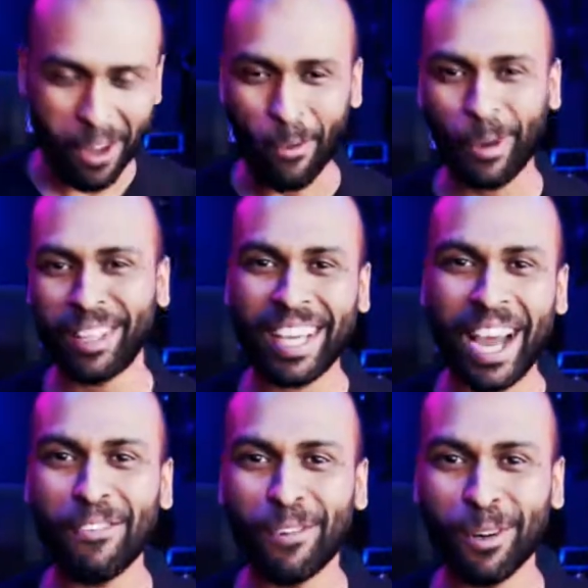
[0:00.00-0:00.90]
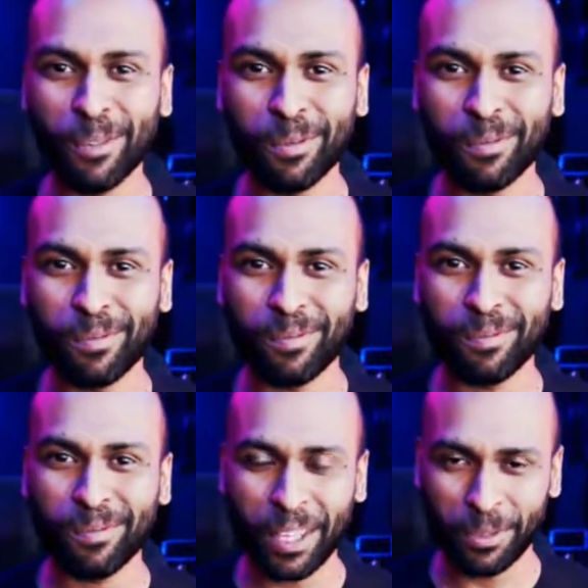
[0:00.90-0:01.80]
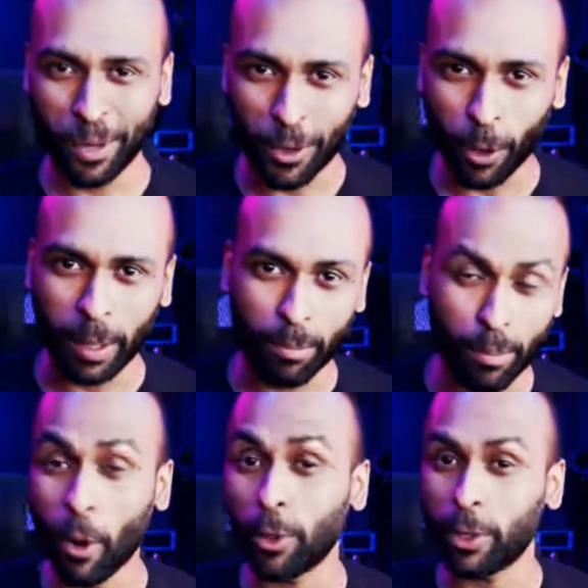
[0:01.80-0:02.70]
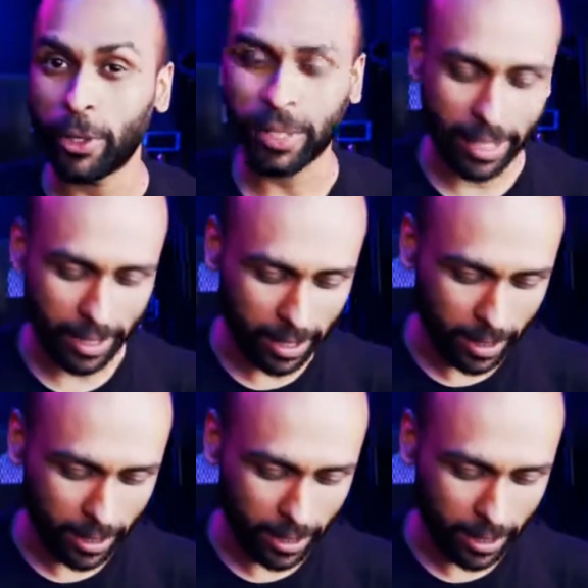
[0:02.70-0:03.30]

When the iPhone is recording Pro 13